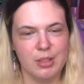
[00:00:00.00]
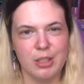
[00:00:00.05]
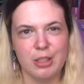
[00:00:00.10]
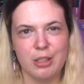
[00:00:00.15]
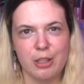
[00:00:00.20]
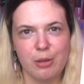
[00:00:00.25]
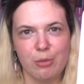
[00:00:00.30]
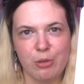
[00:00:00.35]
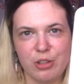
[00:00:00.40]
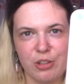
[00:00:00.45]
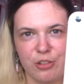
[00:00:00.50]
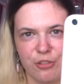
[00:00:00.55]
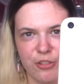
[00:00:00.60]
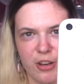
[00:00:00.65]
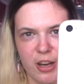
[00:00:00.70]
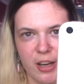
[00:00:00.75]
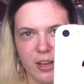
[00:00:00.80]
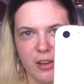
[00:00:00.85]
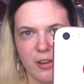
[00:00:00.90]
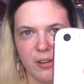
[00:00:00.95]
Like, what the
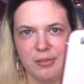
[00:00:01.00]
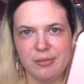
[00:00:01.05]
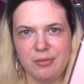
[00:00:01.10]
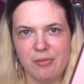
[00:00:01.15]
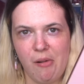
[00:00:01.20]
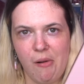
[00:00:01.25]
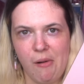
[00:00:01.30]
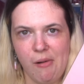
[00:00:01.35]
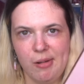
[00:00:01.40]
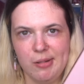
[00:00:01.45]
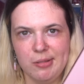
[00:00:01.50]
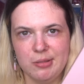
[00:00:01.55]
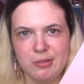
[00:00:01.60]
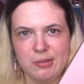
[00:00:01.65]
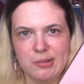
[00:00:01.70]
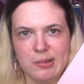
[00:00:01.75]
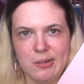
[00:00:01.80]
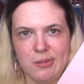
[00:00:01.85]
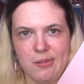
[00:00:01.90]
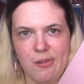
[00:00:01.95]
heck?
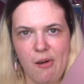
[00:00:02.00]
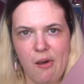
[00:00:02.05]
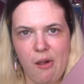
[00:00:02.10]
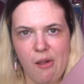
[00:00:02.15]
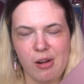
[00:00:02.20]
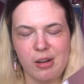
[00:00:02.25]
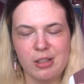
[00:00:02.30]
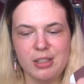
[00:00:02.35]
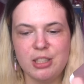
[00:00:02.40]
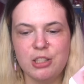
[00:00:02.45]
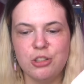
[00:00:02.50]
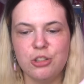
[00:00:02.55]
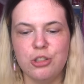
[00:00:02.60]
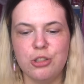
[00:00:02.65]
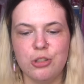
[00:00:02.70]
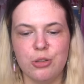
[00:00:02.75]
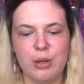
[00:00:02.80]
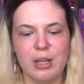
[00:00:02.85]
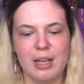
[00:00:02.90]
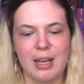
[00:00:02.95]
I need to
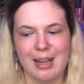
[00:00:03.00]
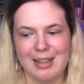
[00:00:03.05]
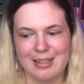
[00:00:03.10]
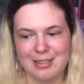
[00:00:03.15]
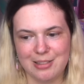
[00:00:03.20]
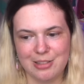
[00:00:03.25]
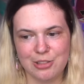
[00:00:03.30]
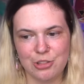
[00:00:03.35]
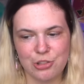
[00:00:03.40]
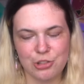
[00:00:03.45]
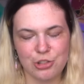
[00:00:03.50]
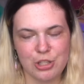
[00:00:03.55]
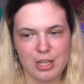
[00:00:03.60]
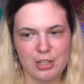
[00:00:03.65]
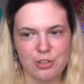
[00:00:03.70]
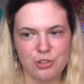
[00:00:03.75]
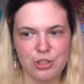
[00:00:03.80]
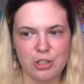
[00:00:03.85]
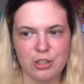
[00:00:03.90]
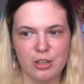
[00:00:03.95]
do a lens
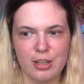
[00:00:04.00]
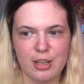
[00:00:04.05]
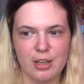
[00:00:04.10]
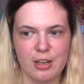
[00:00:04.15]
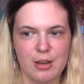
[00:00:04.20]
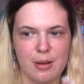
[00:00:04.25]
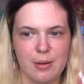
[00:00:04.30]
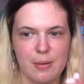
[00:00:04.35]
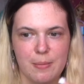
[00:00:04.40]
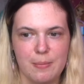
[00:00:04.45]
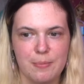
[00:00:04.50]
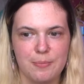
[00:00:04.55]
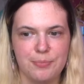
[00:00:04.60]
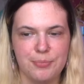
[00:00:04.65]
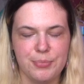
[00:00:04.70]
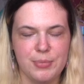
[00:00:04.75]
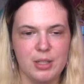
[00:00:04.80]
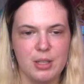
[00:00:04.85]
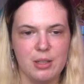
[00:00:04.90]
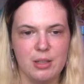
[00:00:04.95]
change, like
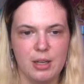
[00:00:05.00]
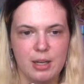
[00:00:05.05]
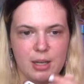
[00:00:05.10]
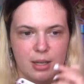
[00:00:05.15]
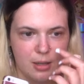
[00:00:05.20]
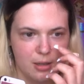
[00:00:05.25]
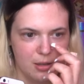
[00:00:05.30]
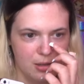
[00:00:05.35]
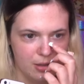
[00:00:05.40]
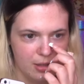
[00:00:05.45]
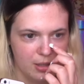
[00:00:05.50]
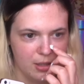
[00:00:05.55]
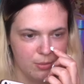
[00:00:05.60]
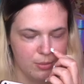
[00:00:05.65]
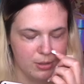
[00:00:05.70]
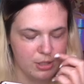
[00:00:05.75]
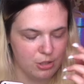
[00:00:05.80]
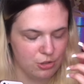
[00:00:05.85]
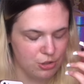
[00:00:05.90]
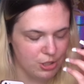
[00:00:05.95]

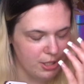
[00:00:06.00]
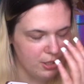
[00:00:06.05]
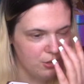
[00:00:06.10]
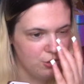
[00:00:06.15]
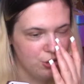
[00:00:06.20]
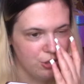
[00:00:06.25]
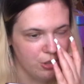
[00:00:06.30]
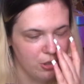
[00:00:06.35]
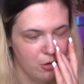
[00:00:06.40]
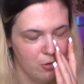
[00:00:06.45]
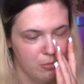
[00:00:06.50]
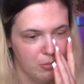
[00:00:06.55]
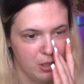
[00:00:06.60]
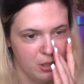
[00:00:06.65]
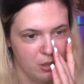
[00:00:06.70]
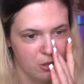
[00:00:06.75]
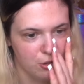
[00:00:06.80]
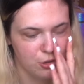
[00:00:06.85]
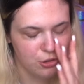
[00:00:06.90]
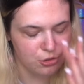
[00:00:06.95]
when you change the, oh my
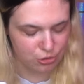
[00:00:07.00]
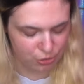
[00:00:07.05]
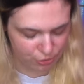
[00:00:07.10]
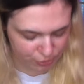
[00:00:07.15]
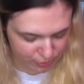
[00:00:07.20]
gosh, I just